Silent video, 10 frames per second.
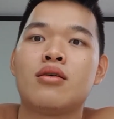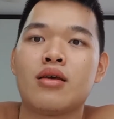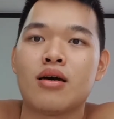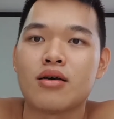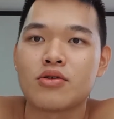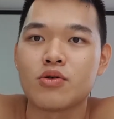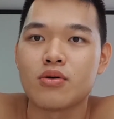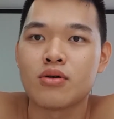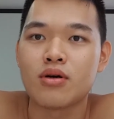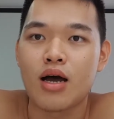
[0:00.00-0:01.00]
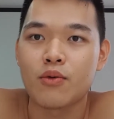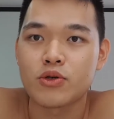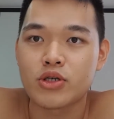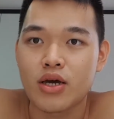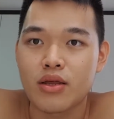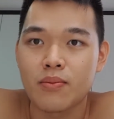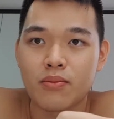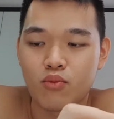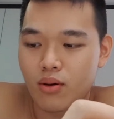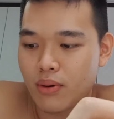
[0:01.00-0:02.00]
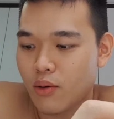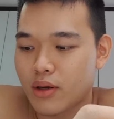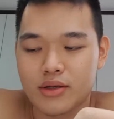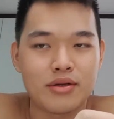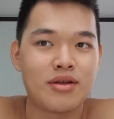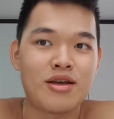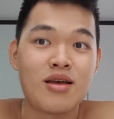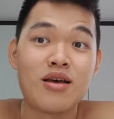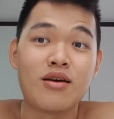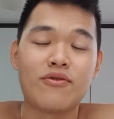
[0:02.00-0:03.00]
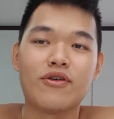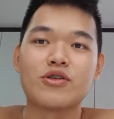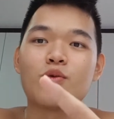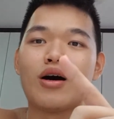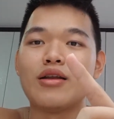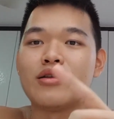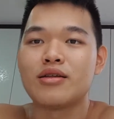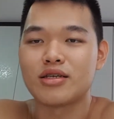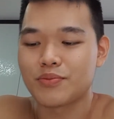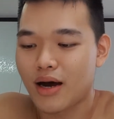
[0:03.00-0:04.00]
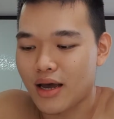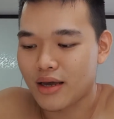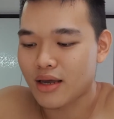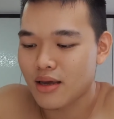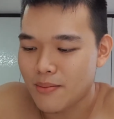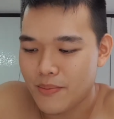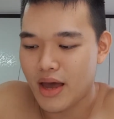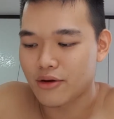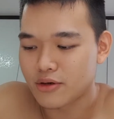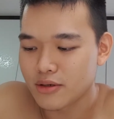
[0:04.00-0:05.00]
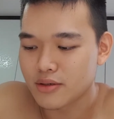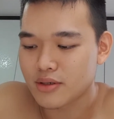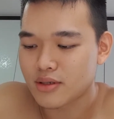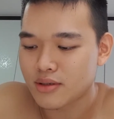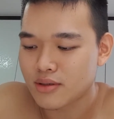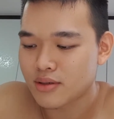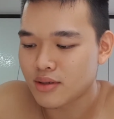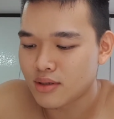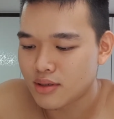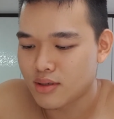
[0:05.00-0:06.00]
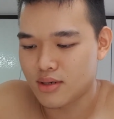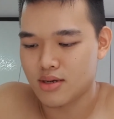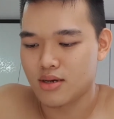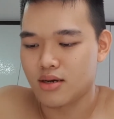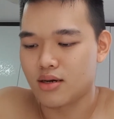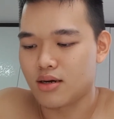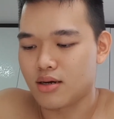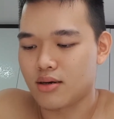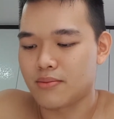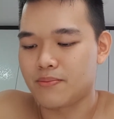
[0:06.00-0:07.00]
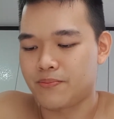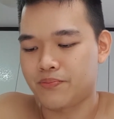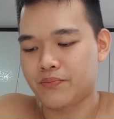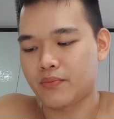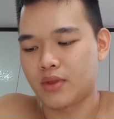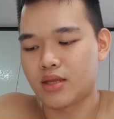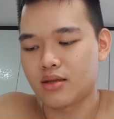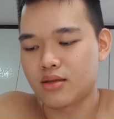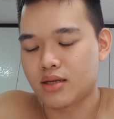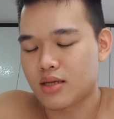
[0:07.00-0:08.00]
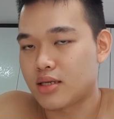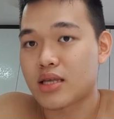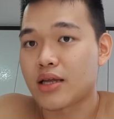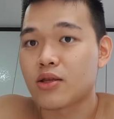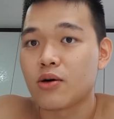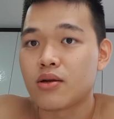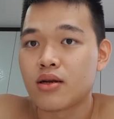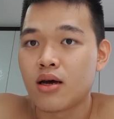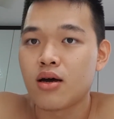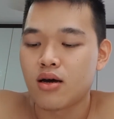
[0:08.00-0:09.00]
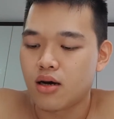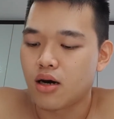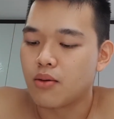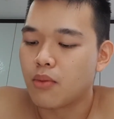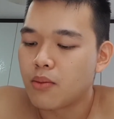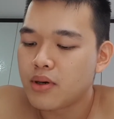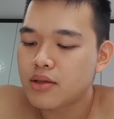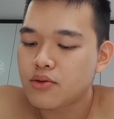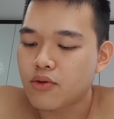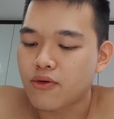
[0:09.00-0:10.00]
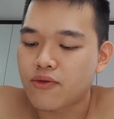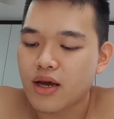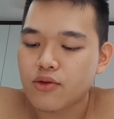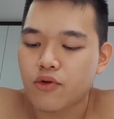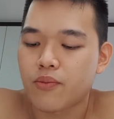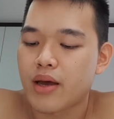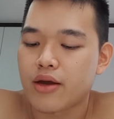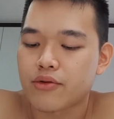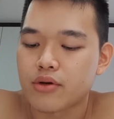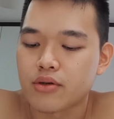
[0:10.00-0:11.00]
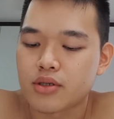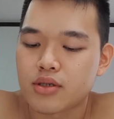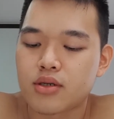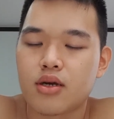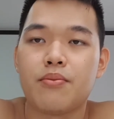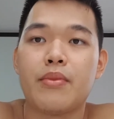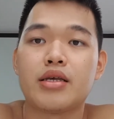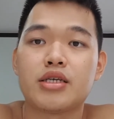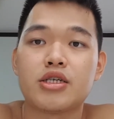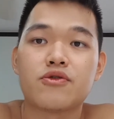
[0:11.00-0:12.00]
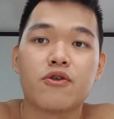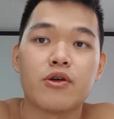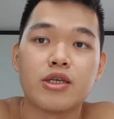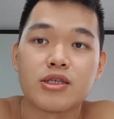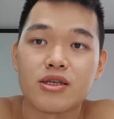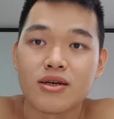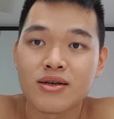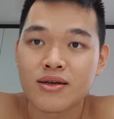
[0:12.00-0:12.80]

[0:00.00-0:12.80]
Yeah, so I will share them one by one. First one is by Bear Grylls. Um, it's titled a moment to reflect with Bear Grylls, a message for Easter.